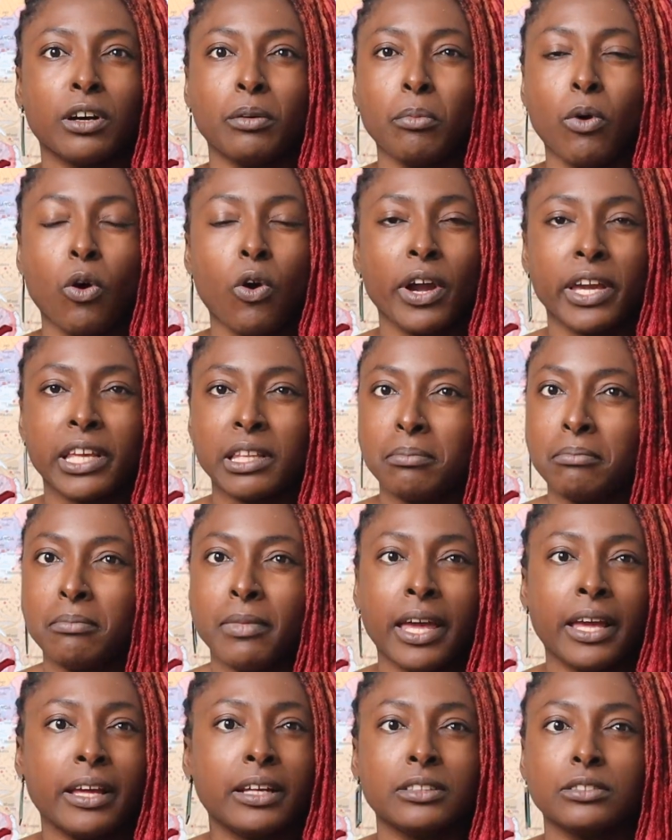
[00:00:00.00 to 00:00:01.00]

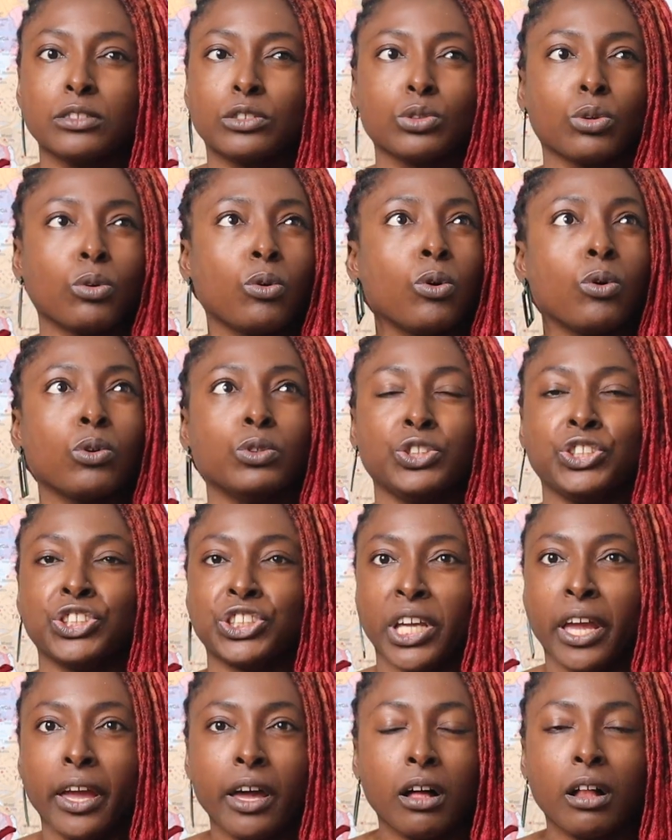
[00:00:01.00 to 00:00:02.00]
ointment or
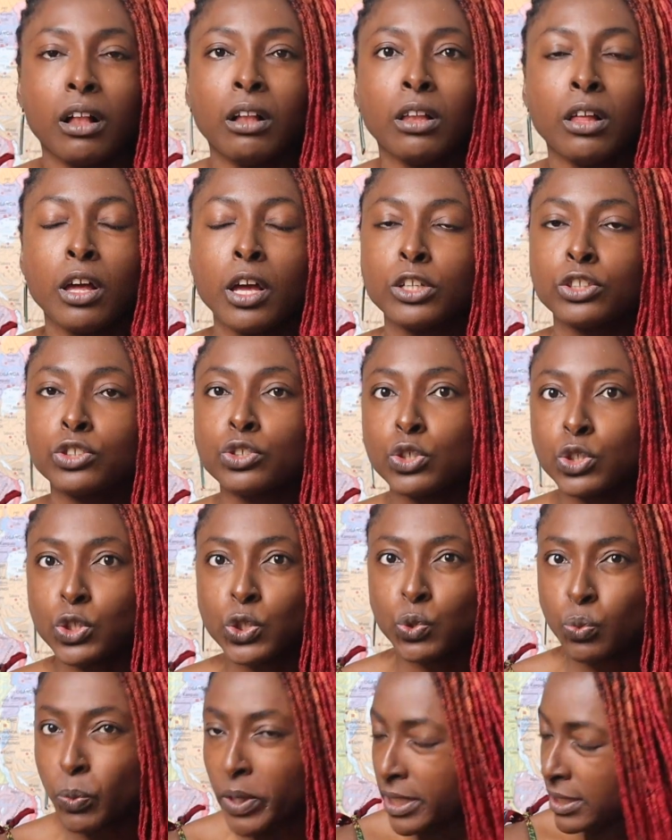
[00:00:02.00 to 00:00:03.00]
gel to
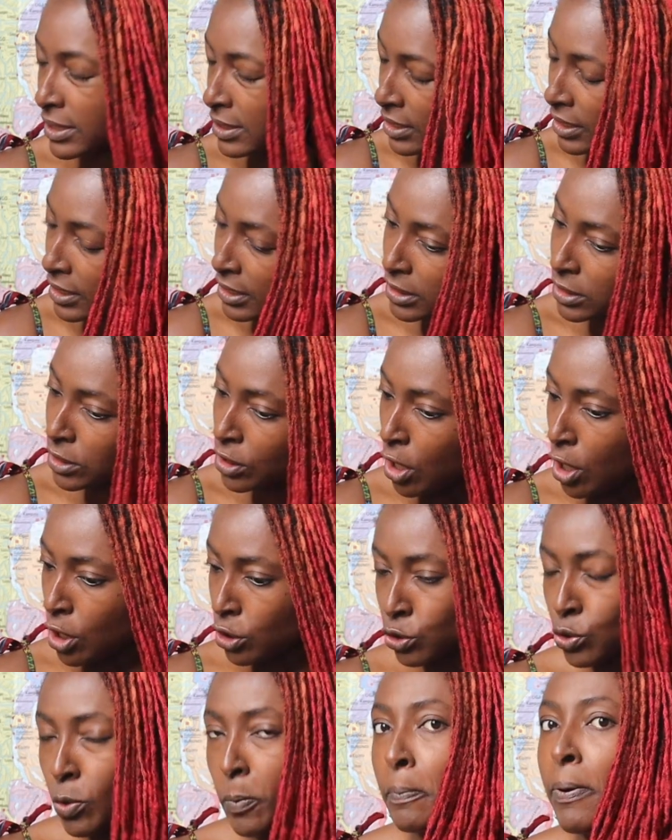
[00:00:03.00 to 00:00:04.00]
twist it,
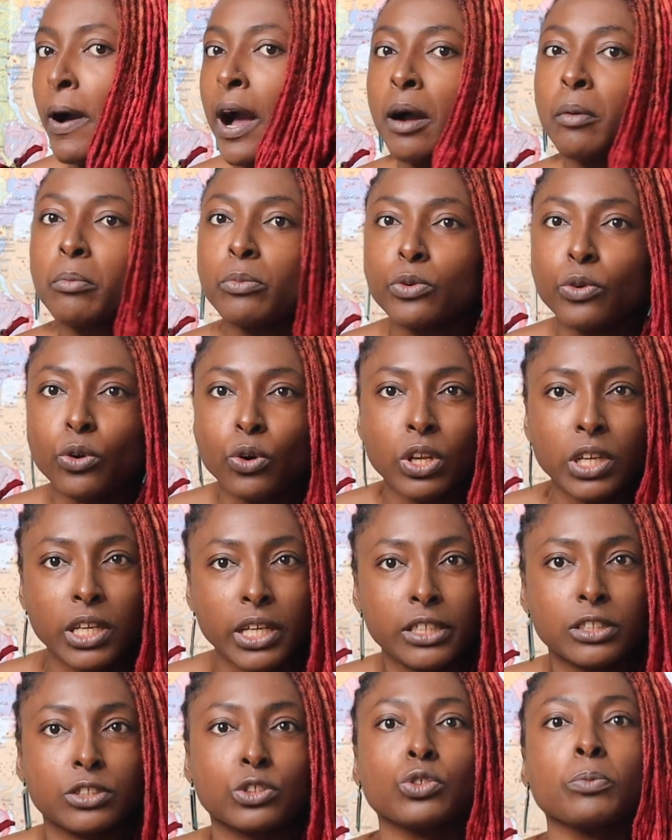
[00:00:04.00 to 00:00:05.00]
to palm roll
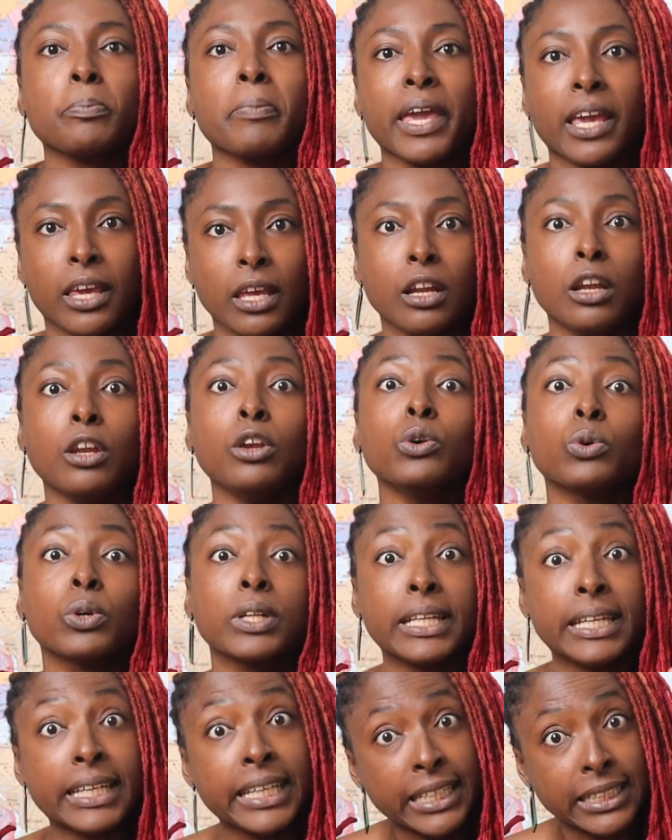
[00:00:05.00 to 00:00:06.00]
it, to make it look
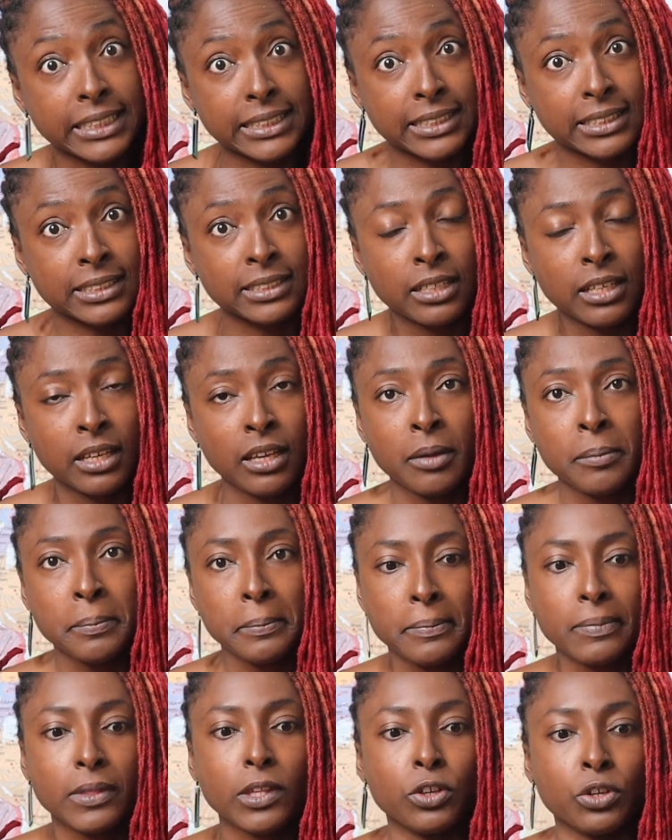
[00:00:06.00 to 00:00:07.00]
neat,
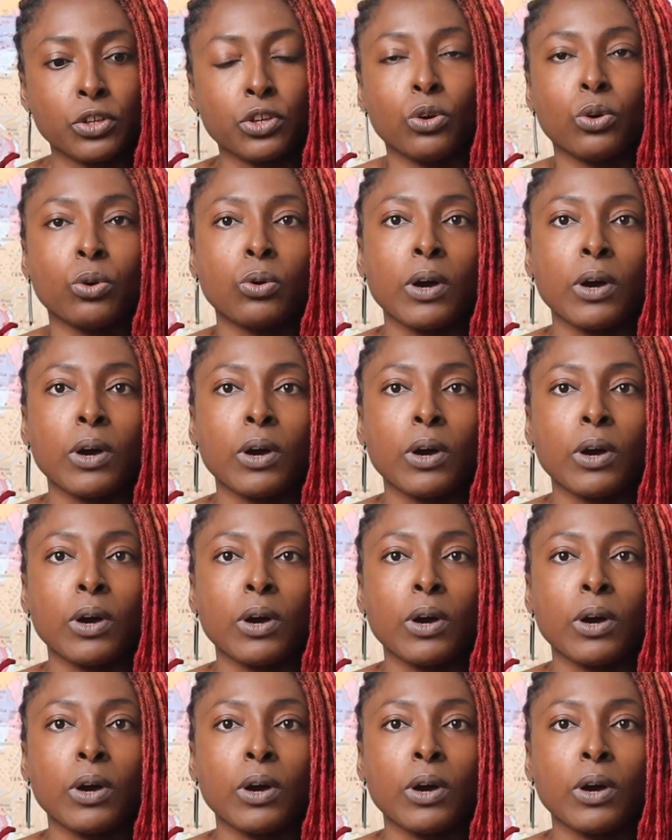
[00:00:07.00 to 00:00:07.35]
you know.